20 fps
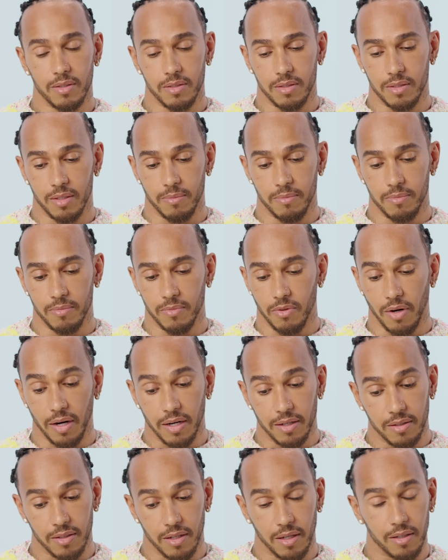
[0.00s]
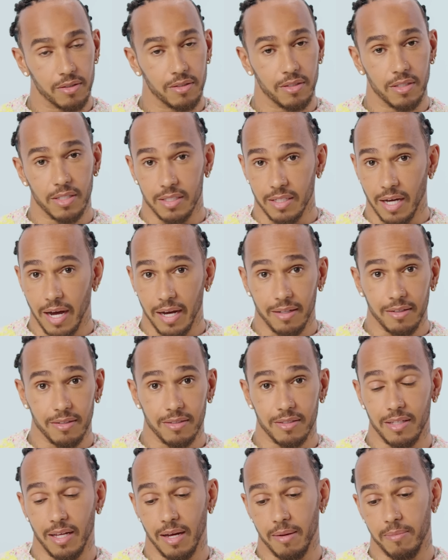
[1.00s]
some great young
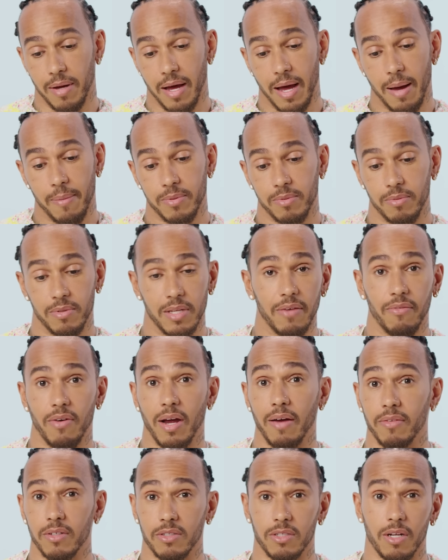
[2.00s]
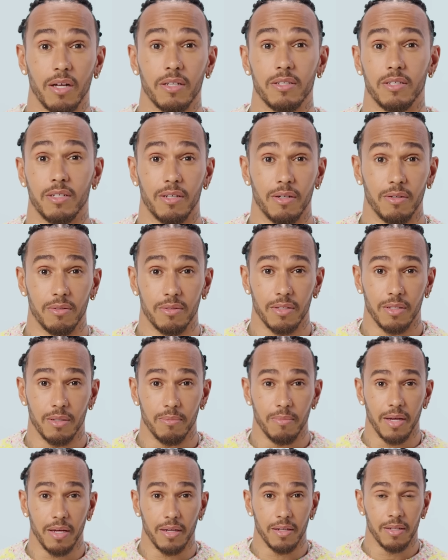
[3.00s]
designers that perhaps would never have the chance to go to the
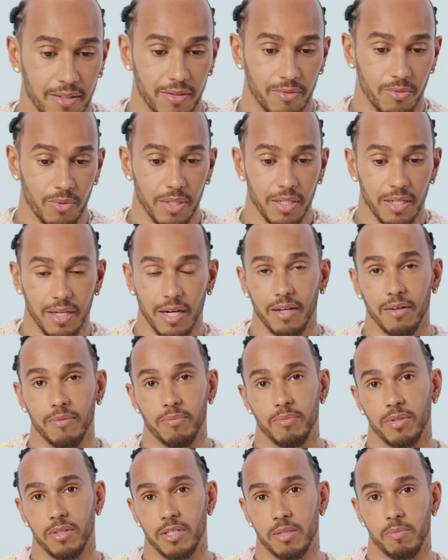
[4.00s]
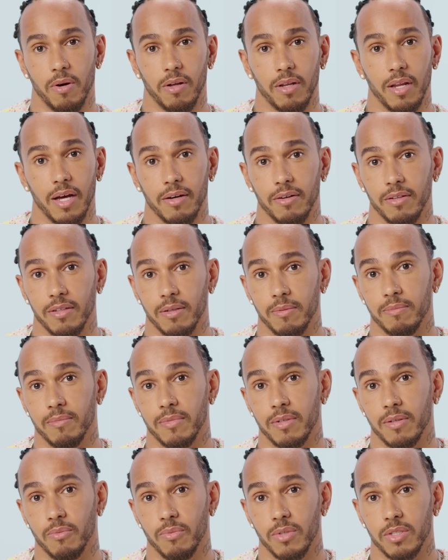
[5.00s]
Met and really kind of put the spotlight on them,
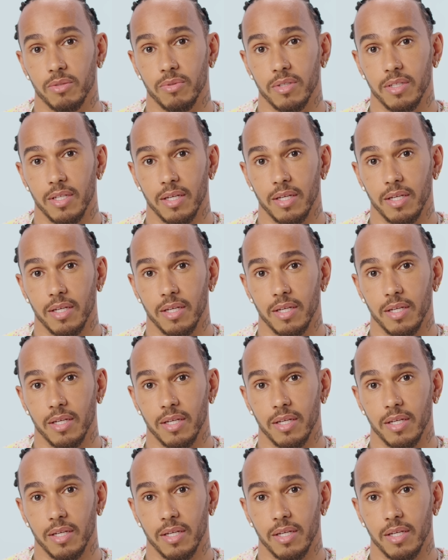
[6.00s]
in which we